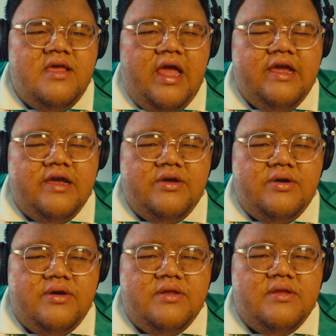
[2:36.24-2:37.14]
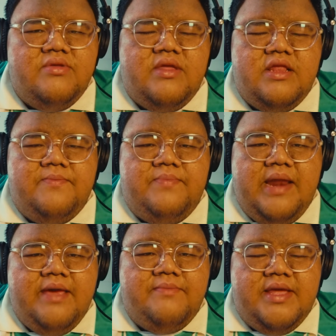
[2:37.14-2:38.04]
I record using the
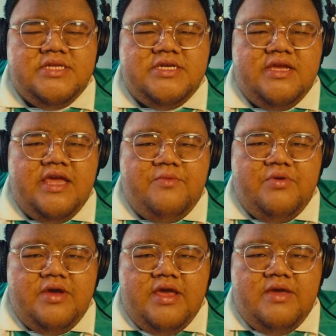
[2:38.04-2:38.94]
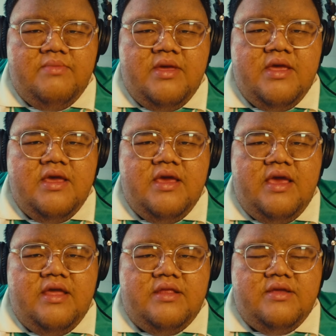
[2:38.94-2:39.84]
Blackmagic camera app,
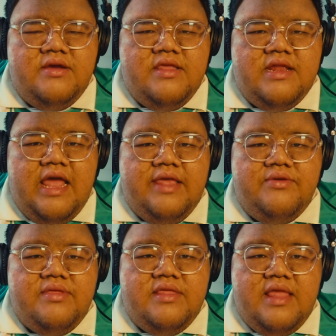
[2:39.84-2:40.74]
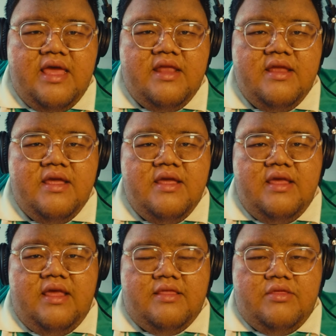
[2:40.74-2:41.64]
and the reason I use that
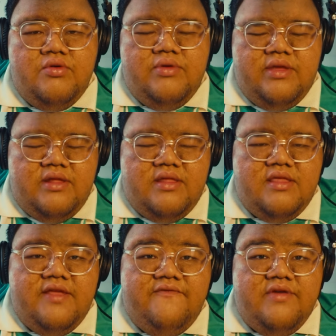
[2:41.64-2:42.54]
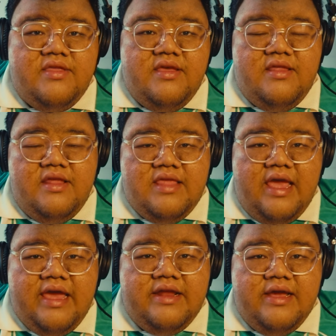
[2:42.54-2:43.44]
is two reasons. The first reason is
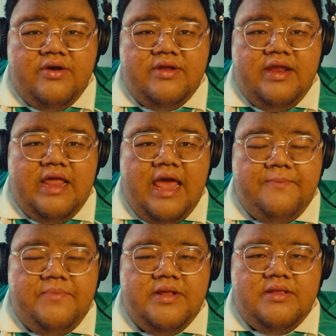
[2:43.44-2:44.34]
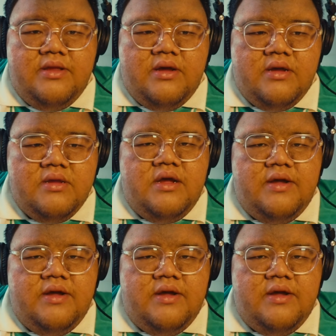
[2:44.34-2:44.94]
I can record in Apple Log,